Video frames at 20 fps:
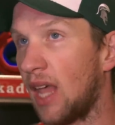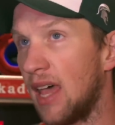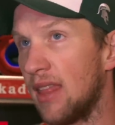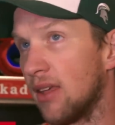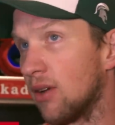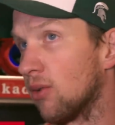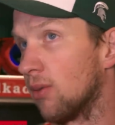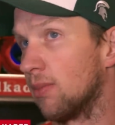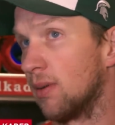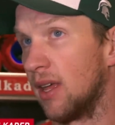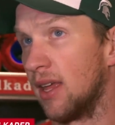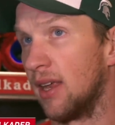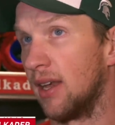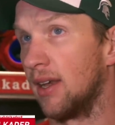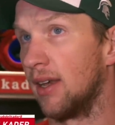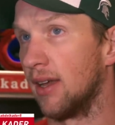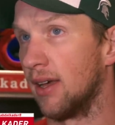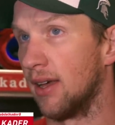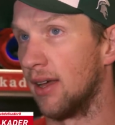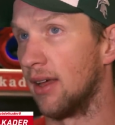I think we're
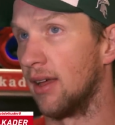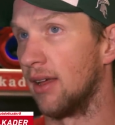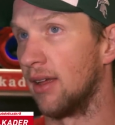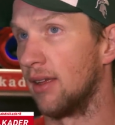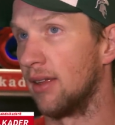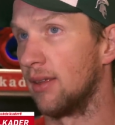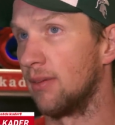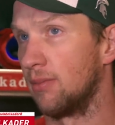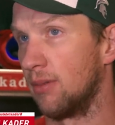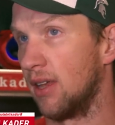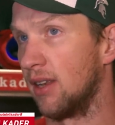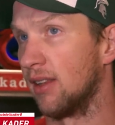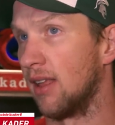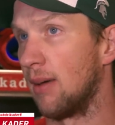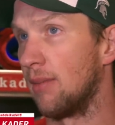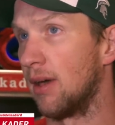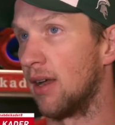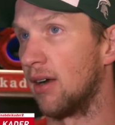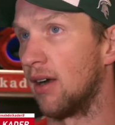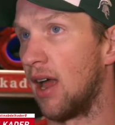playing playing a
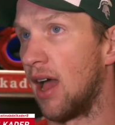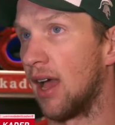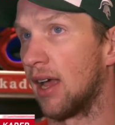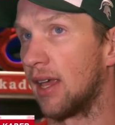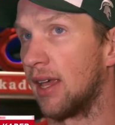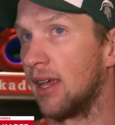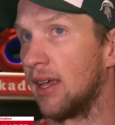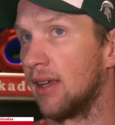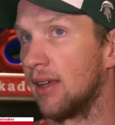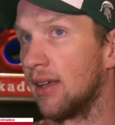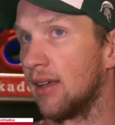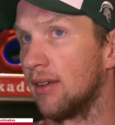lot better hockey.